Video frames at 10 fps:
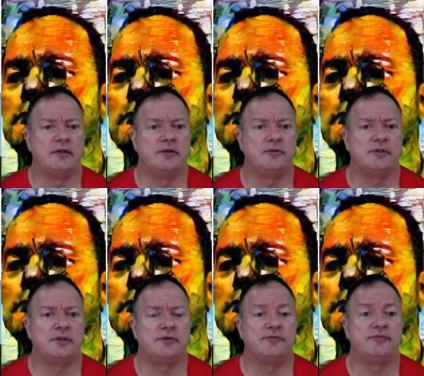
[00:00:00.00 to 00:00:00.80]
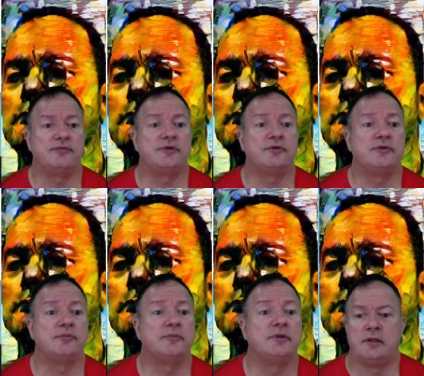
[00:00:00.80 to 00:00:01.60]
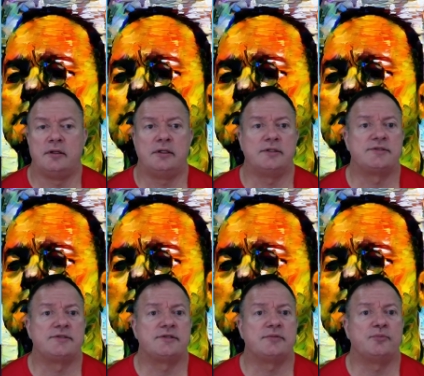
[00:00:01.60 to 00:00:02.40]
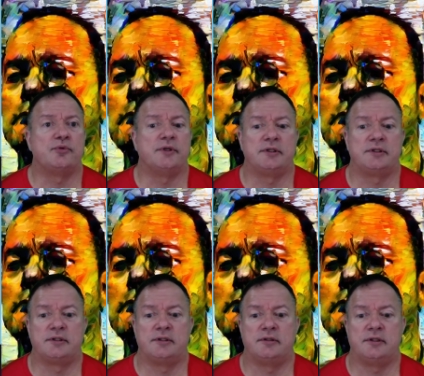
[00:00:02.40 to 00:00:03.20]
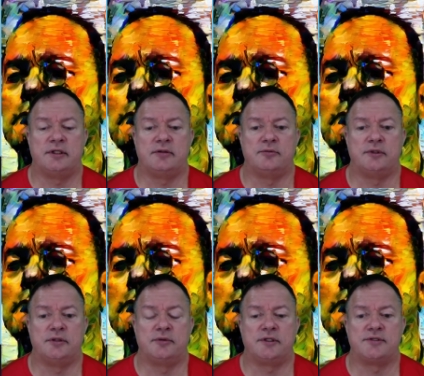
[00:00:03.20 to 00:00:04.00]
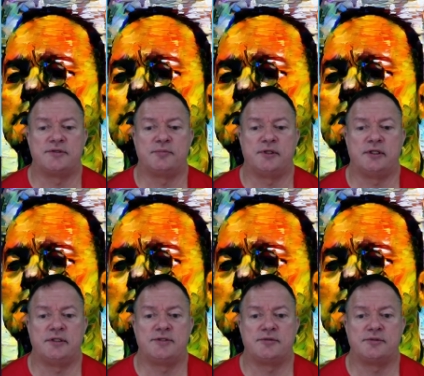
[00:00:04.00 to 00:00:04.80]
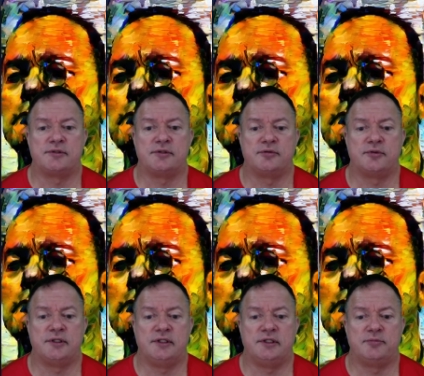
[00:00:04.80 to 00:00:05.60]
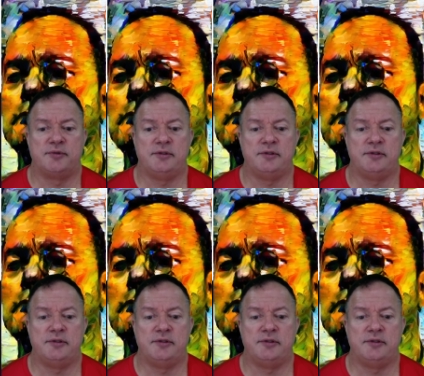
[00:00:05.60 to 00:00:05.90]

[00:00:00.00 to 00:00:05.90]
we confirm at some point. Yeah, now we can supply, so it's going to create the LP,